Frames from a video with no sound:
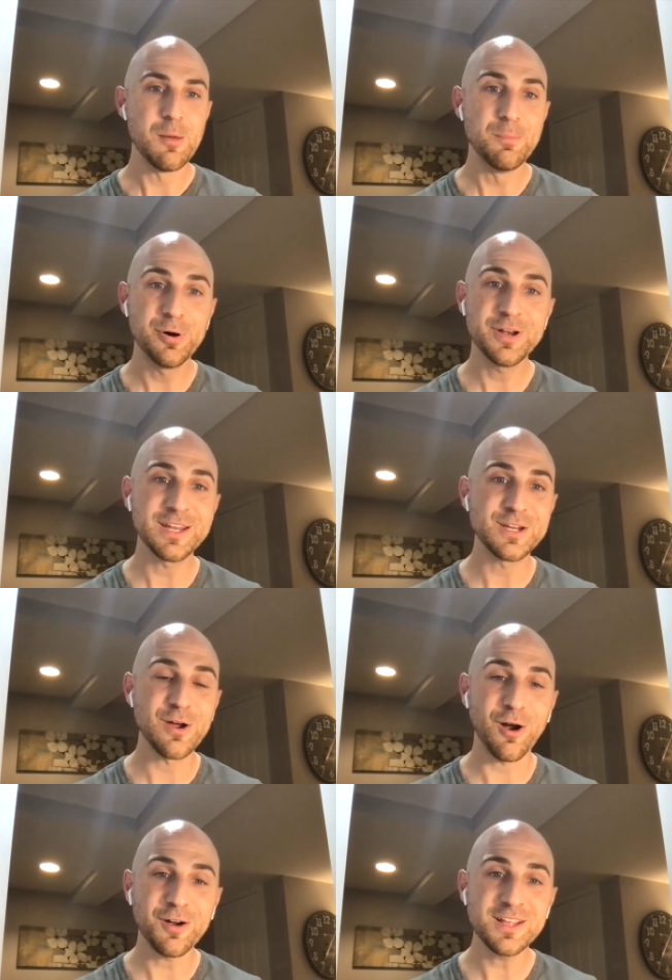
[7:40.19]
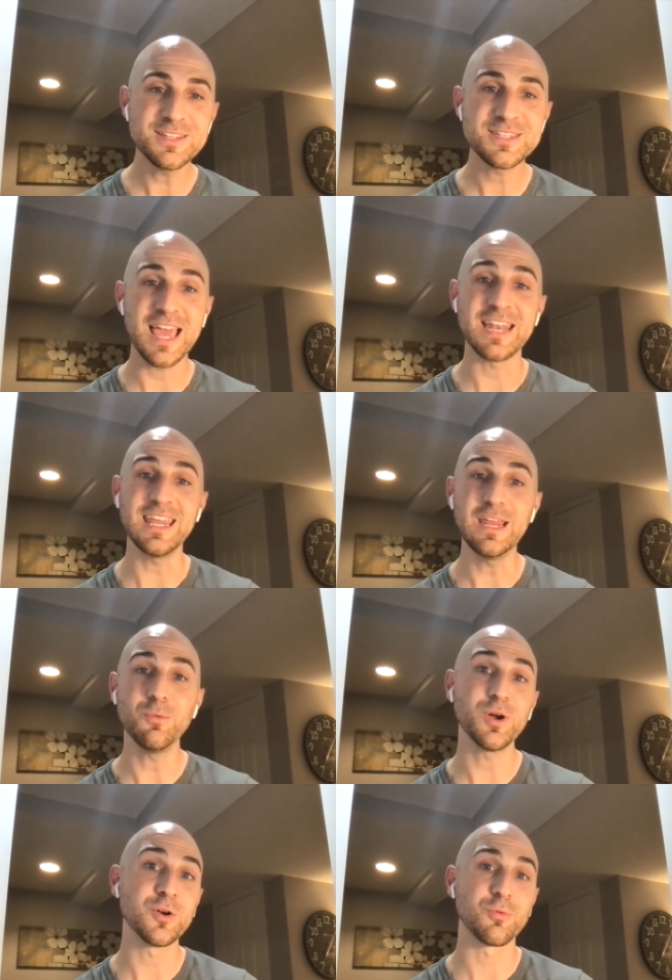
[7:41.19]
Put in gardens and eat
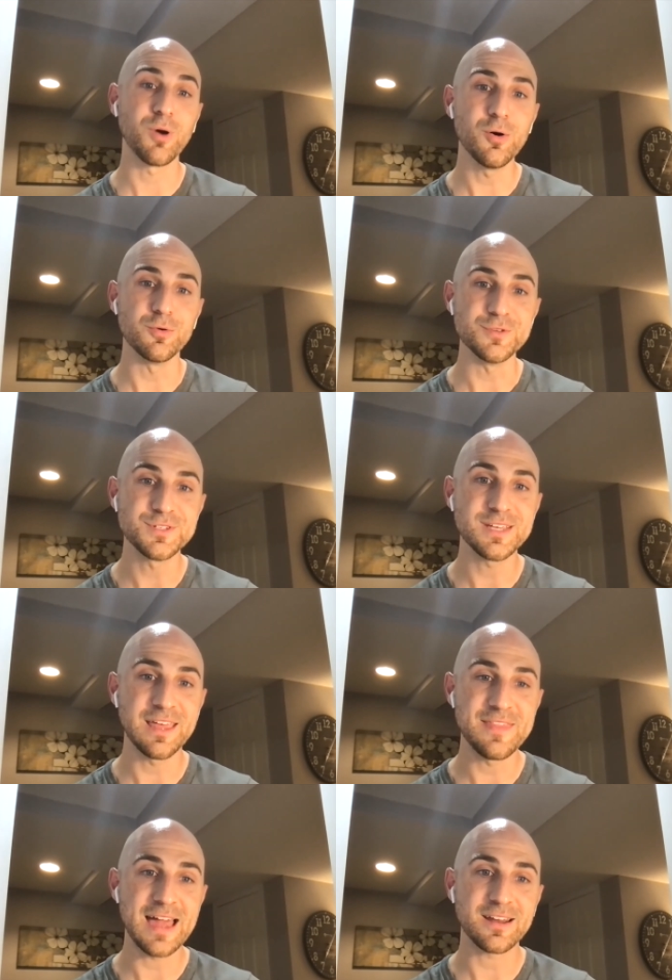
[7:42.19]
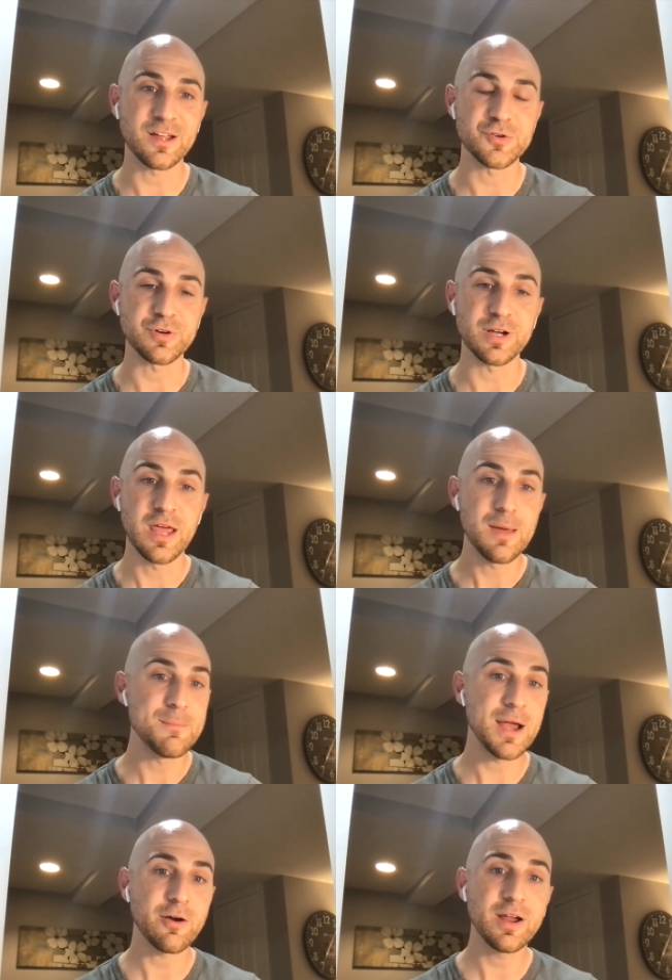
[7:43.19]
what grows in that country.
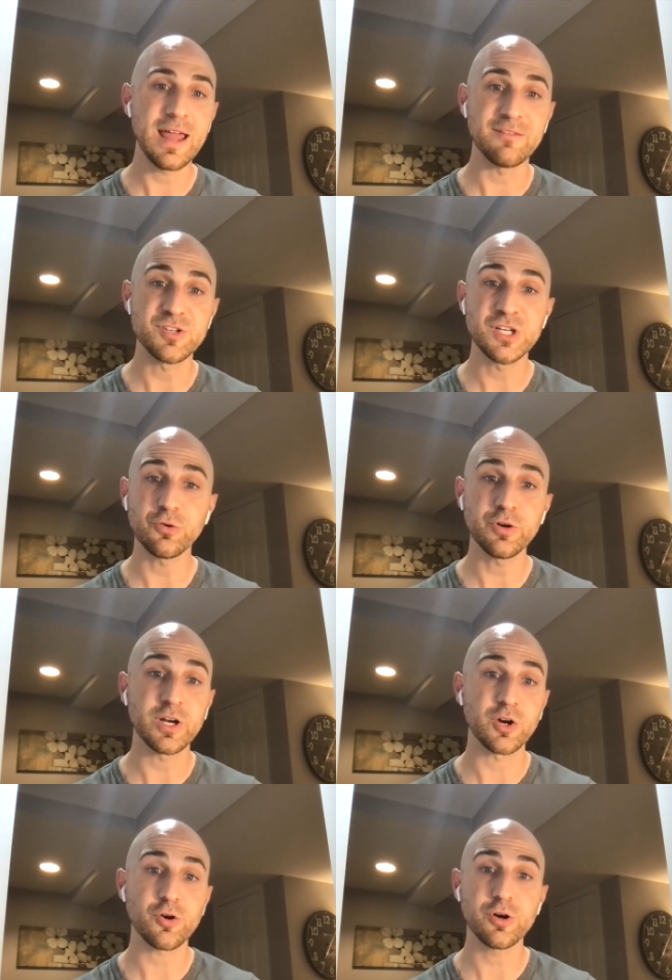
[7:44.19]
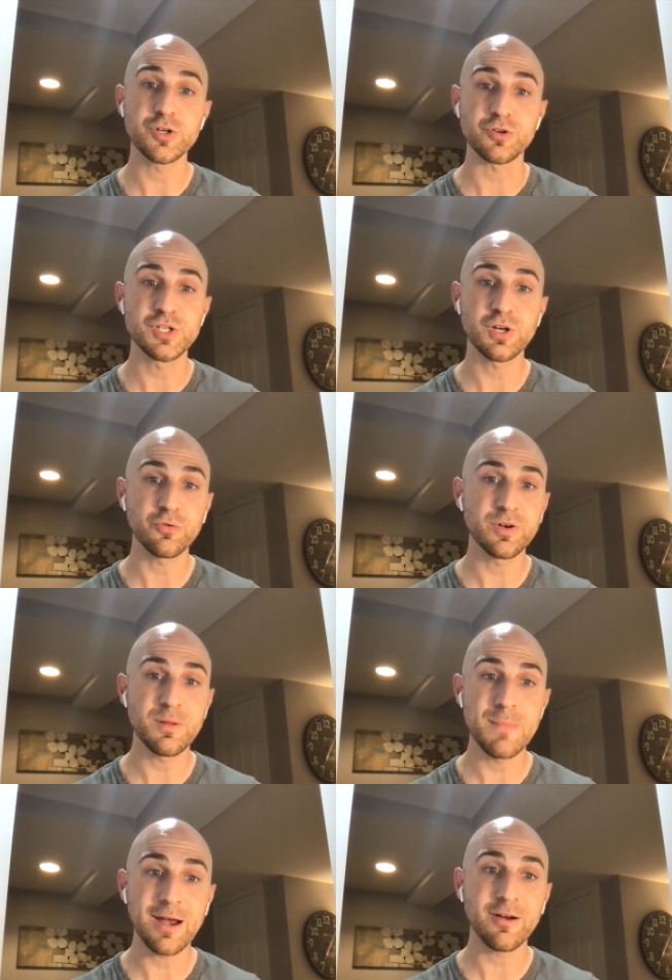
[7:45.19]
Marry and have children. Encourage your children to
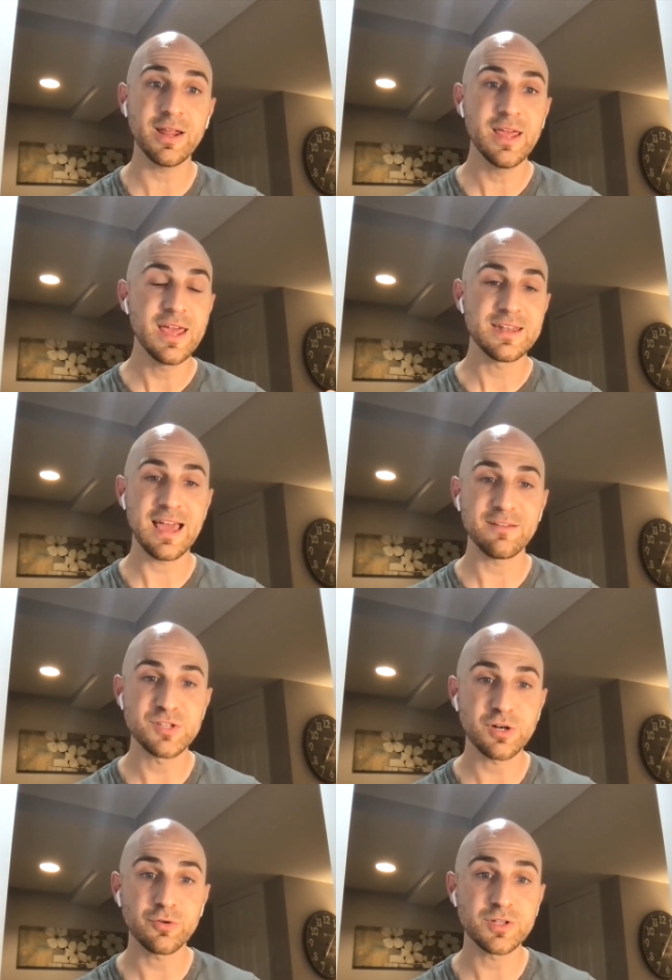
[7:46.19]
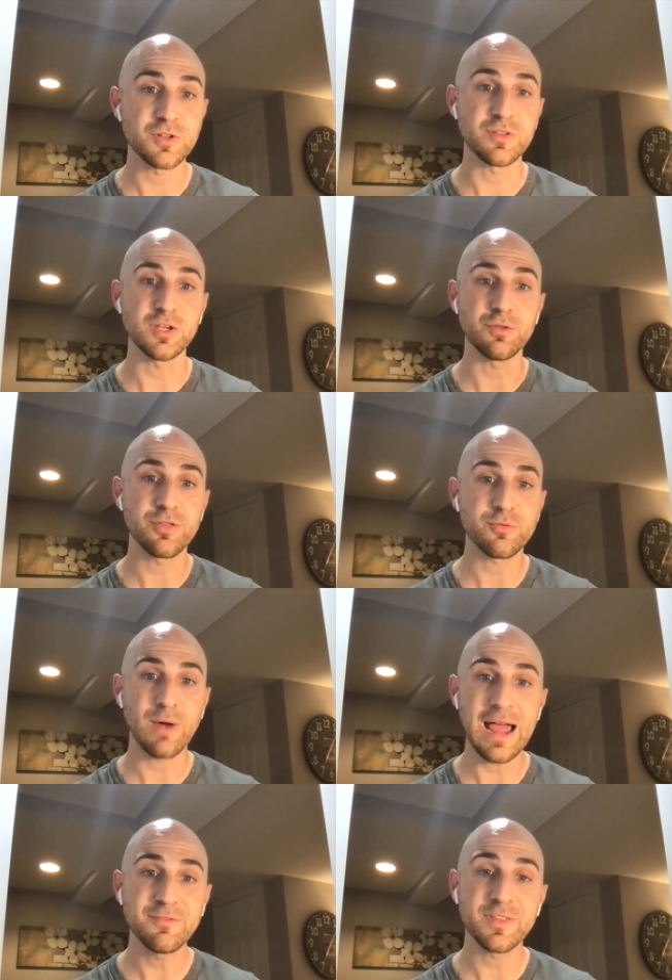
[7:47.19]
marry, to have children, so that you
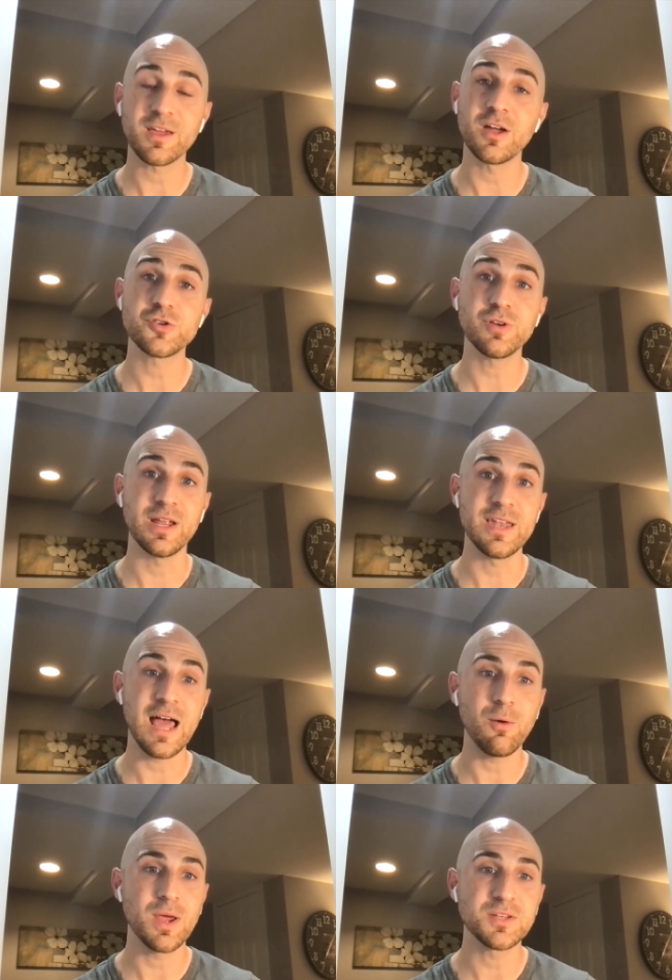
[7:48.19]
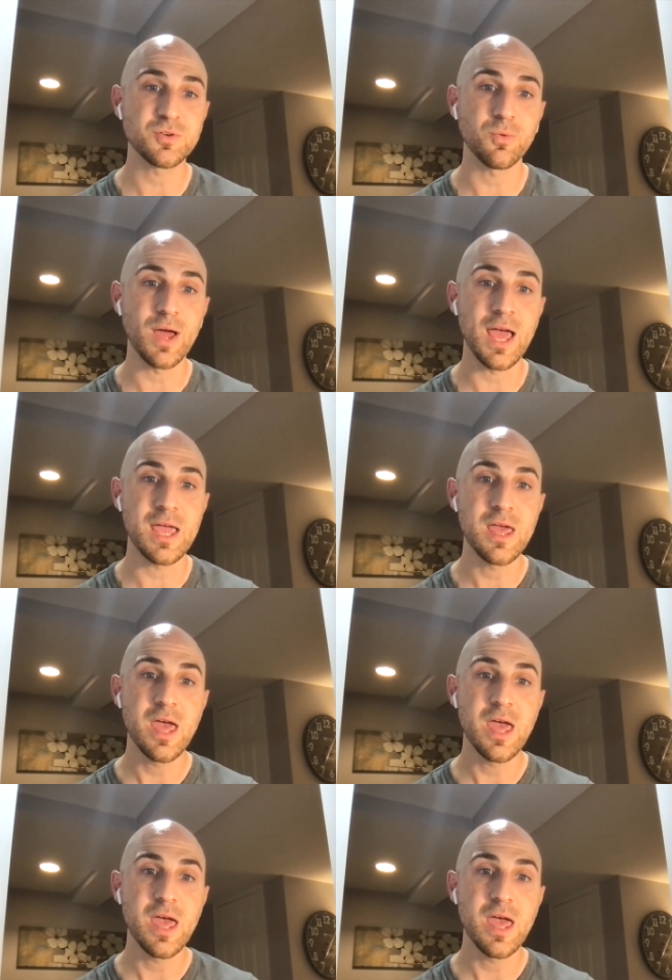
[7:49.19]
thrive in the country and not waste away.